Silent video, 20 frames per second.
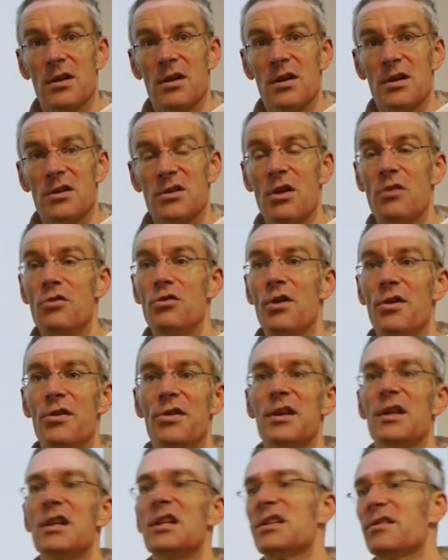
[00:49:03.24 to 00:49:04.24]
So
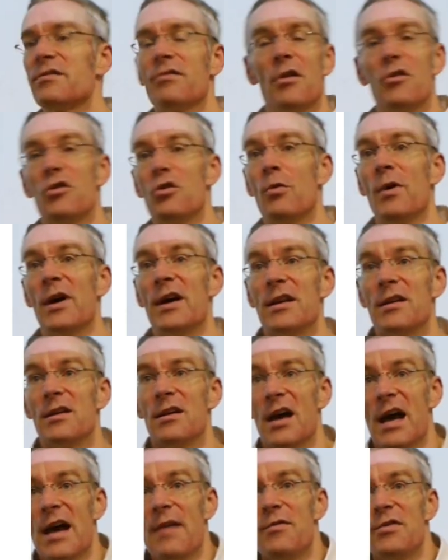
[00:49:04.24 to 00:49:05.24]
nothing is thrown away.
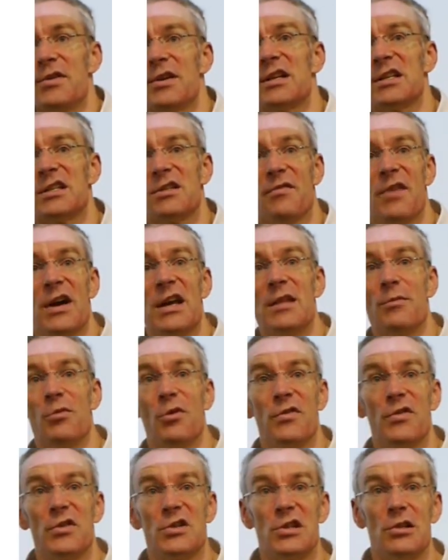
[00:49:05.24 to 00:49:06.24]
Everything is available
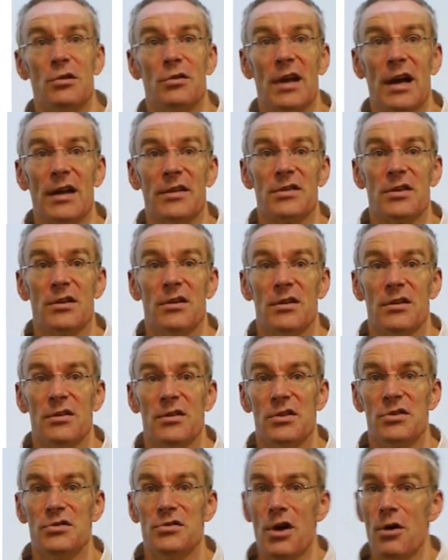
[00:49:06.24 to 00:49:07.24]
for you to look at.
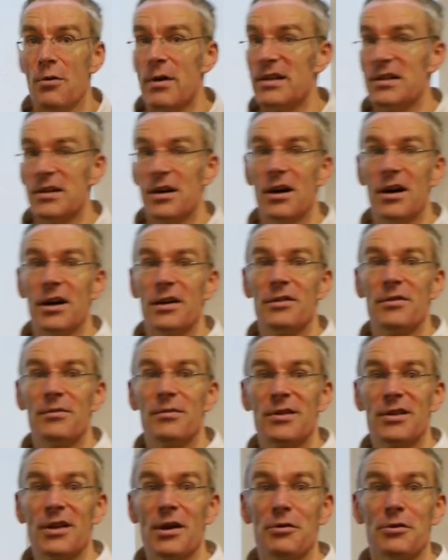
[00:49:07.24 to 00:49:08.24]
There's nowhere to hide
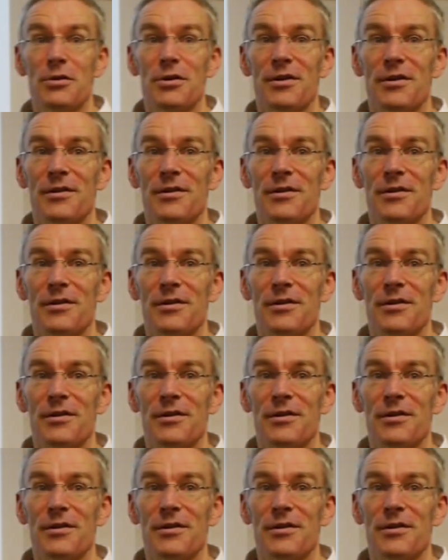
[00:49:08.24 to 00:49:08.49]
with code.